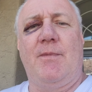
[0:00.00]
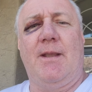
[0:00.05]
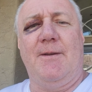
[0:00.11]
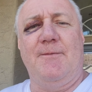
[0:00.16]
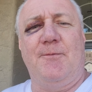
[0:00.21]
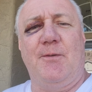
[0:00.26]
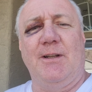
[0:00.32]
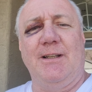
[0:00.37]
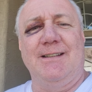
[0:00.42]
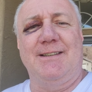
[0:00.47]
Hey
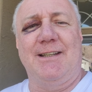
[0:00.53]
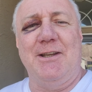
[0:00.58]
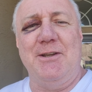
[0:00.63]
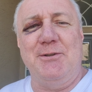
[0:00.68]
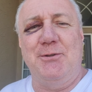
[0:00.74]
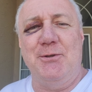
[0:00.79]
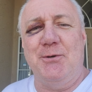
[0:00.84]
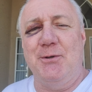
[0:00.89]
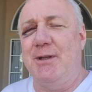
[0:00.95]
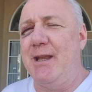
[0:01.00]
fellas, how you
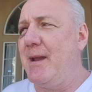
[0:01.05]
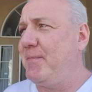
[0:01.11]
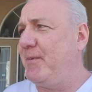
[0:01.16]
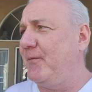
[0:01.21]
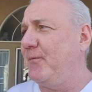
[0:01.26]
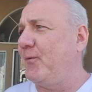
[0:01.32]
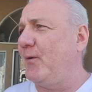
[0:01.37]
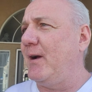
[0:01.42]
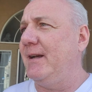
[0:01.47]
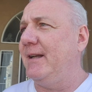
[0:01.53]
doing? Happy
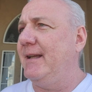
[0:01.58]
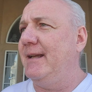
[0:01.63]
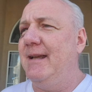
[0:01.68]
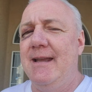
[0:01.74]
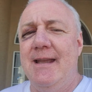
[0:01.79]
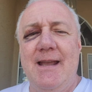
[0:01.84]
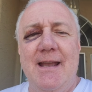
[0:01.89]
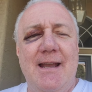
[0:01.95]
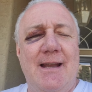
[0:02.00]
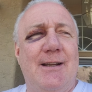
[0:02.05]
Friday.
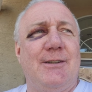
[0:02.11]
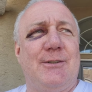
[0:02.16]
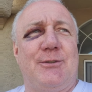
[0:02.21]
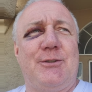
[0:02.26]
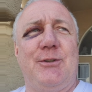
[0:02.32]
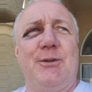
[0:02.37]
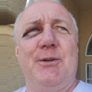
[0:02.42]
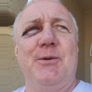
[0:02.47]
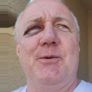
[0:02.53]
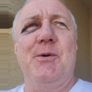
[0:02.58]
I'll
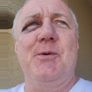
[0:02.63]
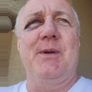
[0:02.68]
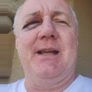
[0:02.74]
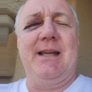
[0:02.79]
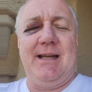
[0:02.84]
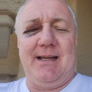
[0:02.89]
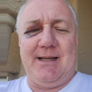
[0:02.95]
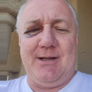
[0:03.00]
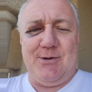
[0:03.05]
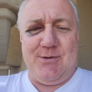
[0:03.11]
show you what we
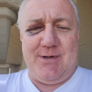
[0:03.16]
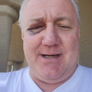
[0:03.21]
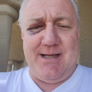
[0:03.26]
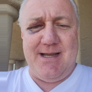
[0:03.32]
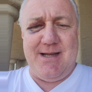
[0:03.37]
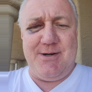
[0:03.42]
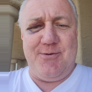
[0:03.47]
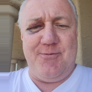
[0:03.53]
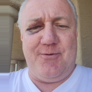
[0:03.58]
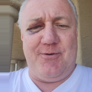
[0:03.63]
got going
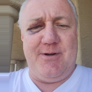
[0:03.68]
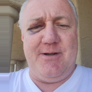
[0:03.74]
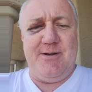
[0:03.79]
on over